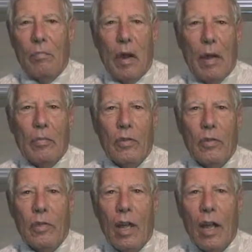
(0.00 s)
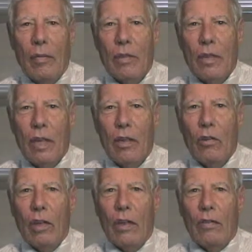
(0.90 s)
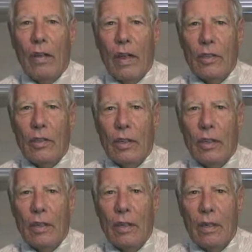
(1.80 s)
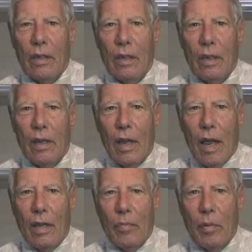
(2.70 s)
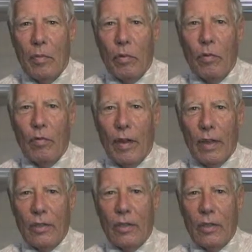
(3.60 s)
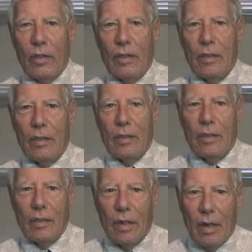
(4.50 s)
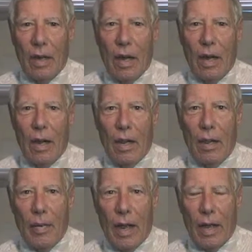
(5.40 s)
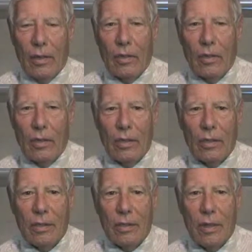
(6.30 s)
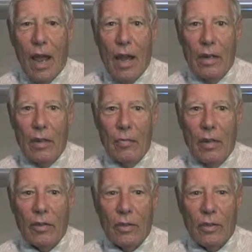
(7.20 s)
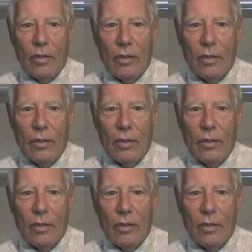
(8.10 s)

Perhaps it's time to take a look at fasting and the people who fasted in the past and in the present.